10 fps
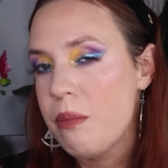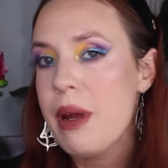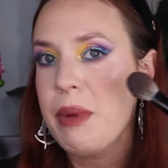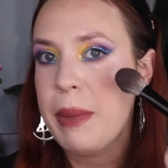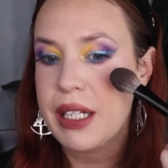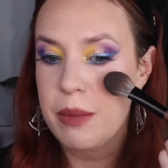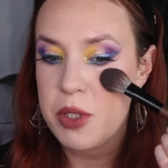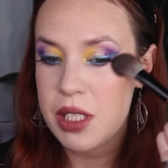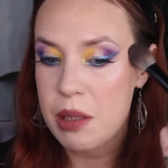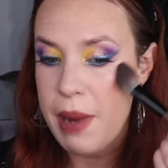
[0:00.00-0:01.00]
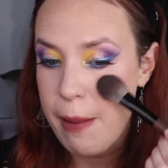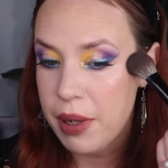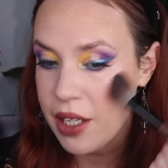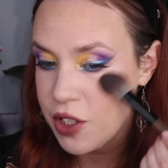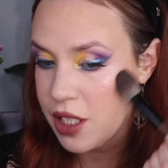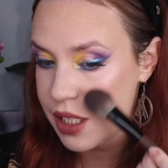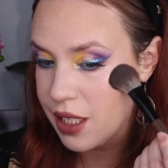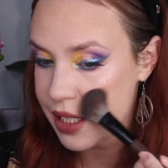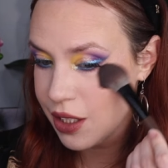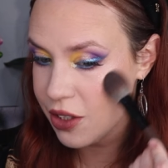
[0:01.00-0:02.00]
maybe picked up just the matte blushes.
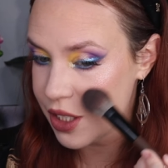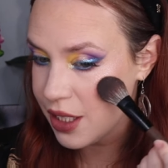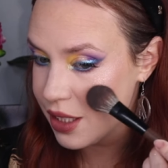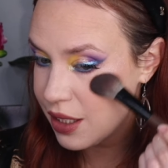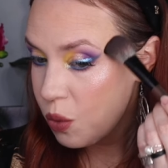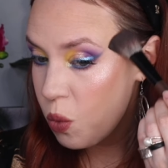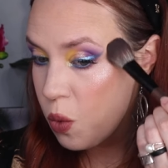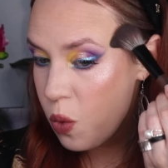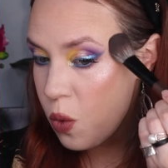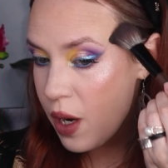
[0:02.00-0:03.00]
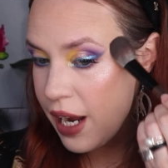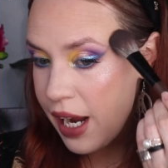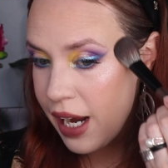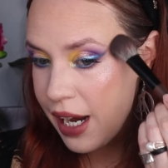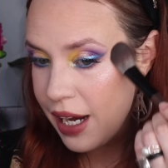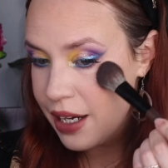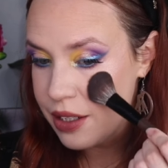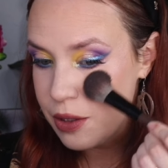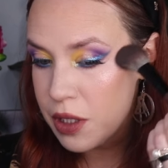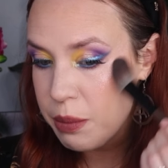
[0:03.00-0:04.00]
These are just way
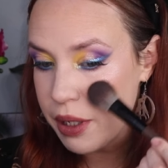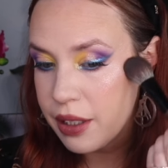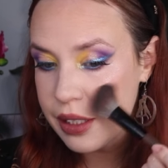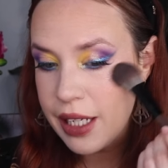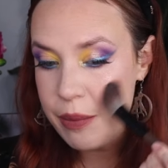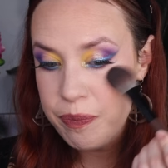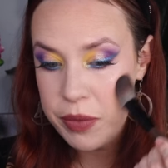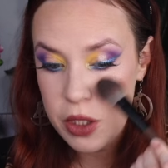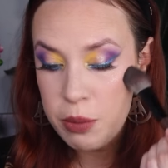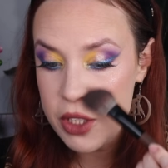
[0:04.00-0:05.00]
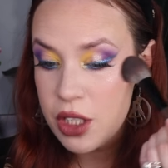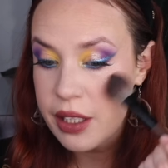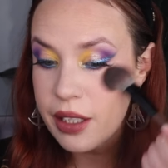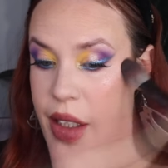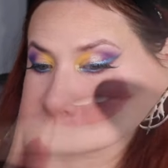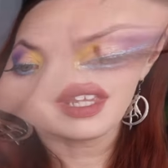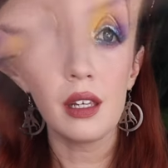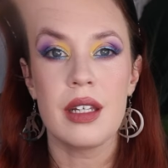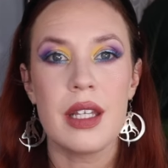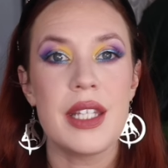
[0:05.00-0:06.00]
too sparkly. Too much glitter.
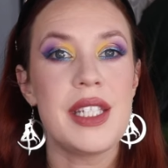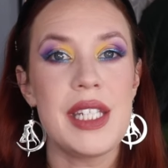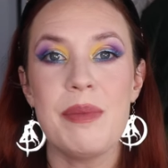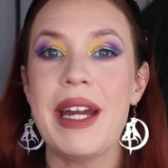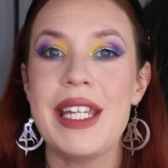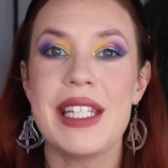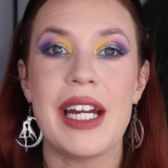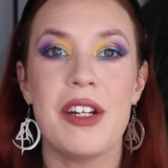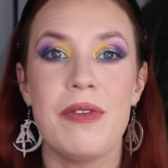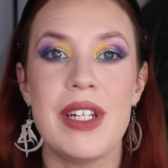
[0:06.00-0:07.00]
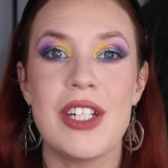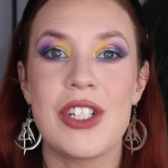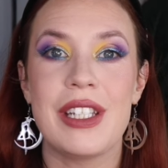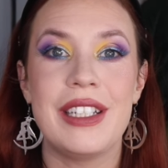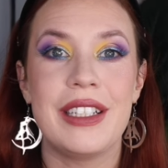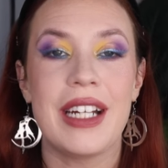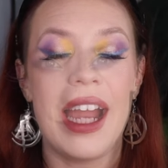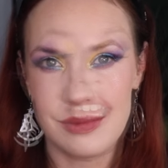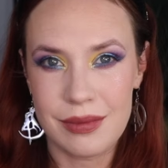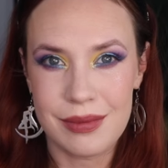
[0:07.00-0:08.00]
This is my entire finished look.
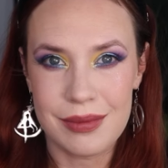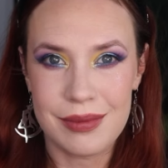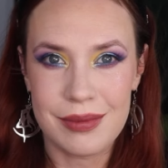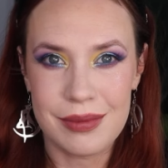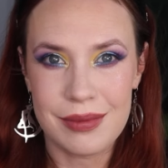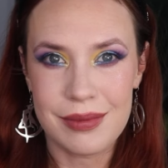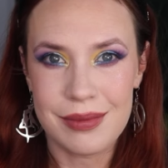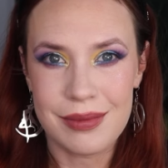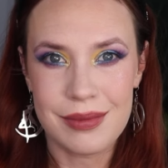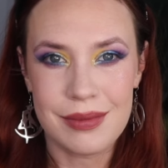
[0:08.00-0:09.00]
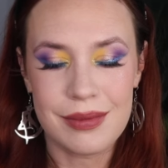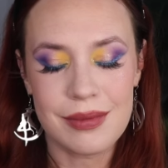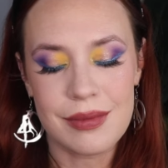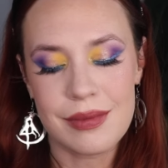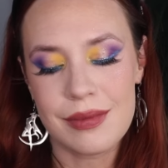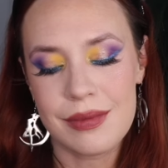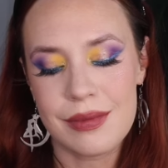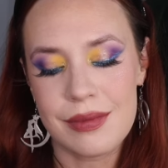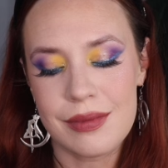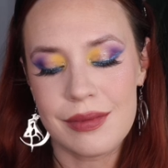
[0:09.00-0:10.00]
I think it turned out beautiful. Despite the
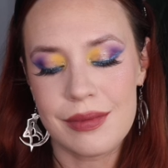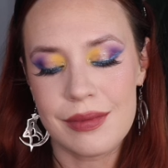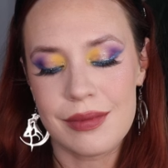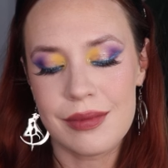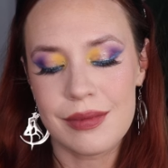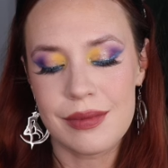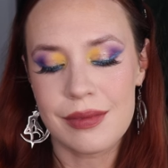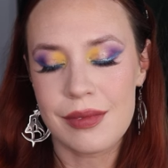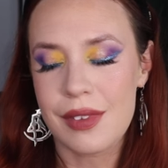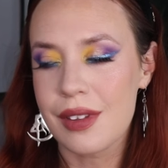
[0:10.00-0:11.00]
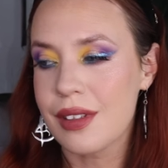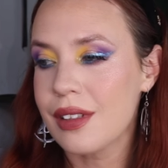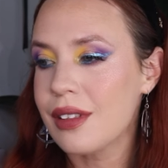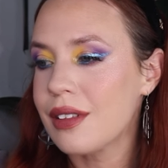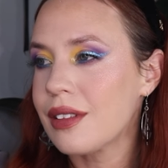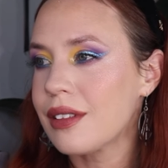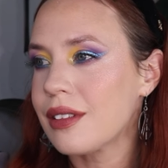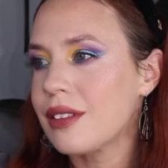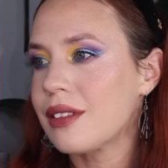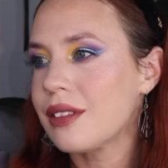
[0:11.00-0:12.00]
fact that it is a lot of glitter all
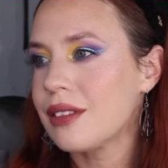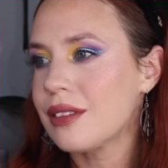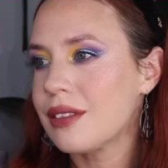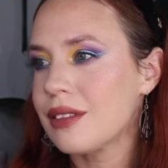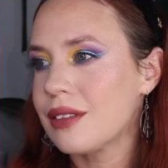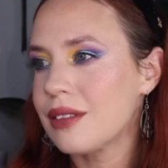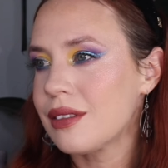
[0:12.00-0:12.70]
over my face,